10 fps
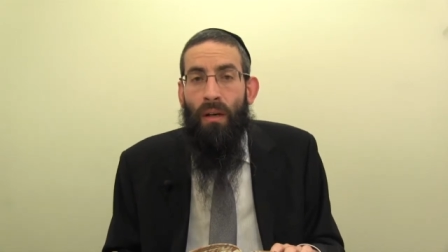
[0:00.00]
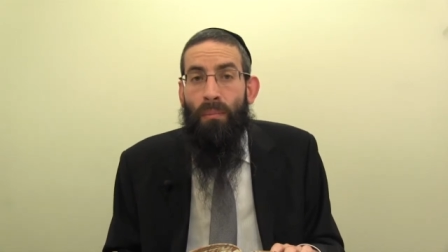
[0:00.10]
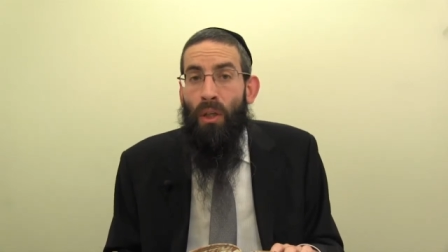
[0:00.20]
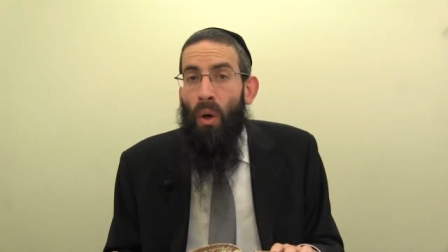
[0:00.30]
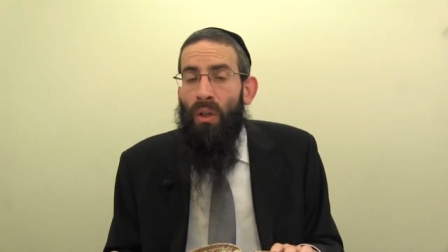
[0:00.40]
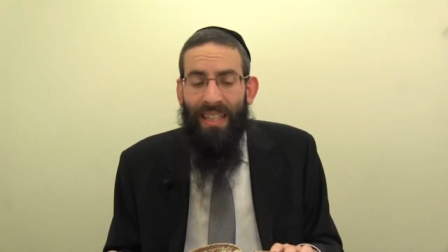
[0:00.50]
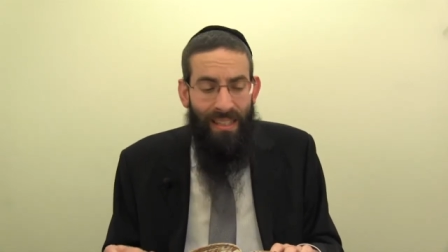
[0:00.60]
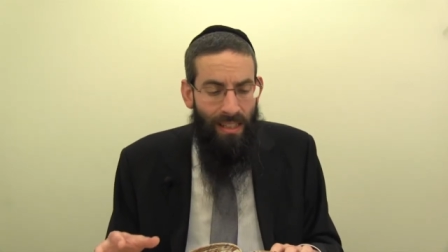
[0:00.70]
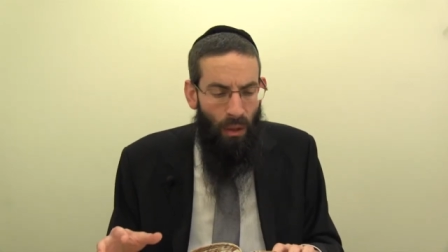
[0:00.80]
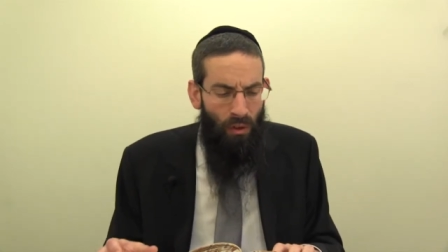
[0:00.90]
But only
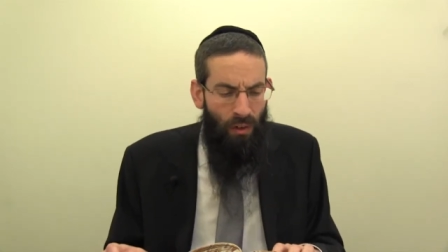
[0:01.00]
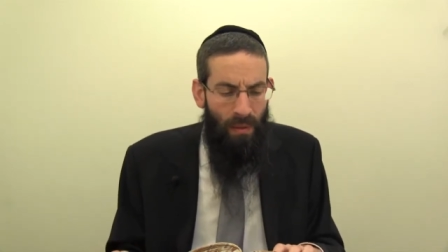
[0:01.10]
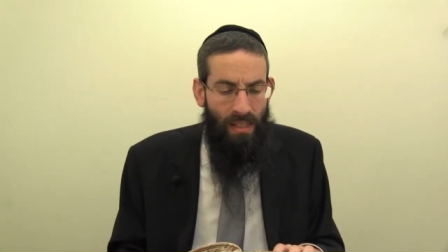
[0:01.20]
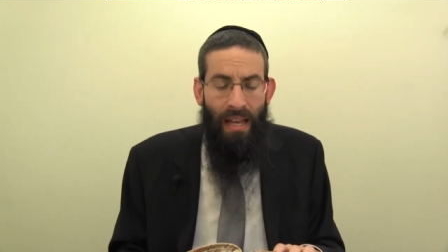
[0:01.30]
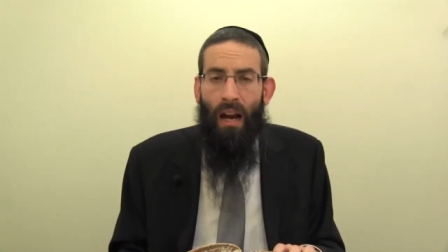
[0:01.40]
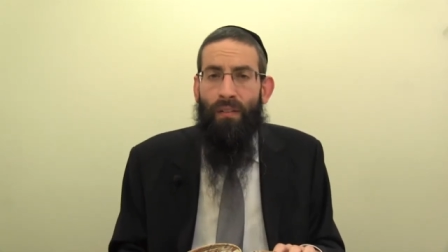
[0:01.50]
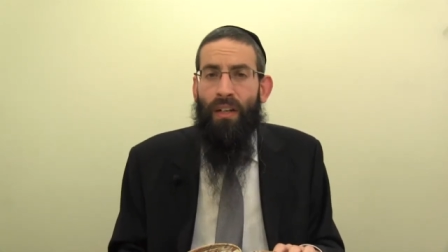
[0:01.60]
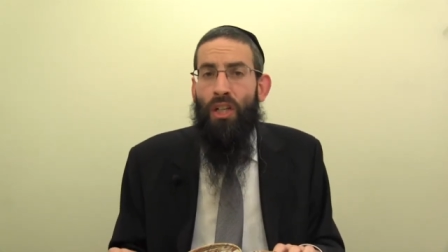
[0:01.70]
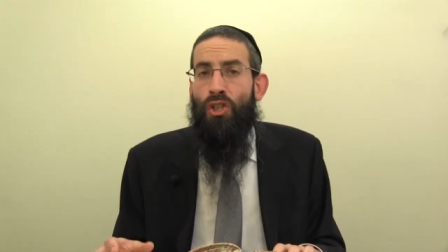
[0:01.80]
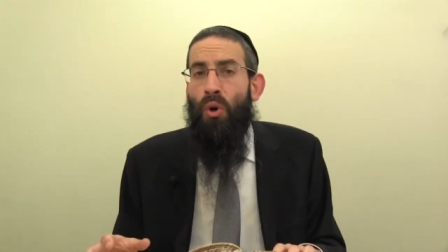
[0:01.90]
it's Tarufim, it's Tarif, he
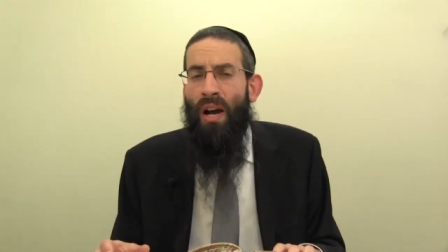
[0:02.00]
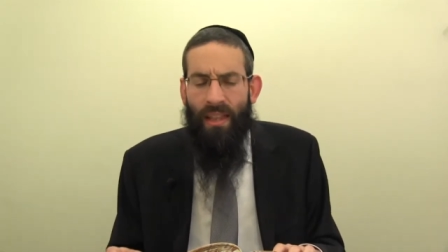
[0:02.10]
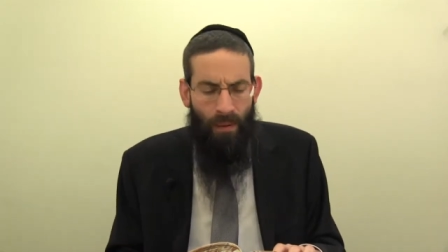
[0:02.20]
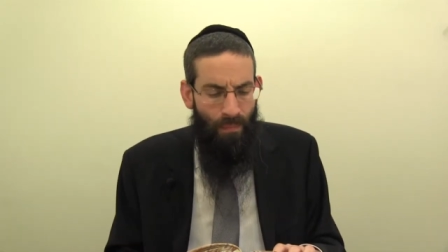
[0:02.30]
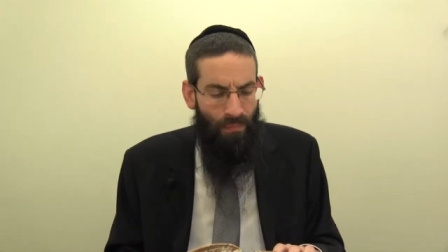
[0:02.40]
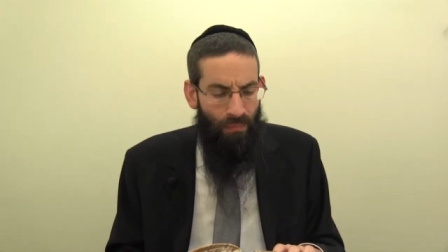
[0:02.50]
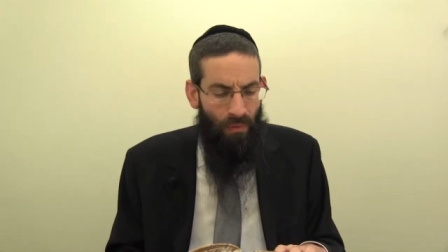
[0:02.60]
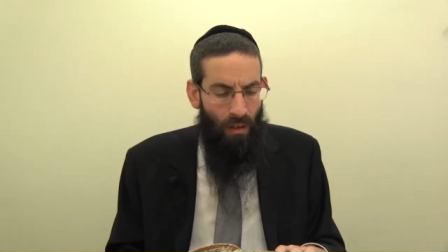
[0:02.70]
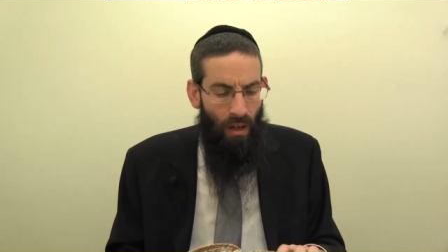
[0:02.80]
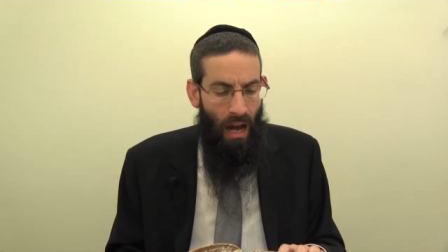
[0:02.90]
can join them.
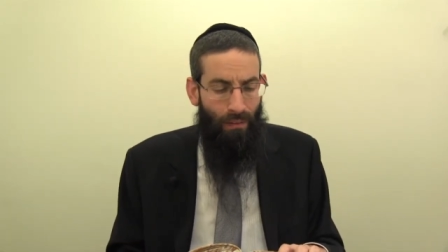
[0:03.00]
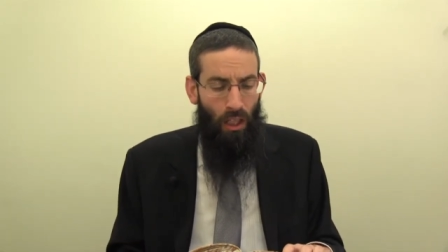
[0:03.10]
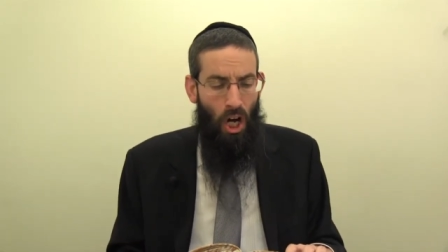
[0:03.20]
But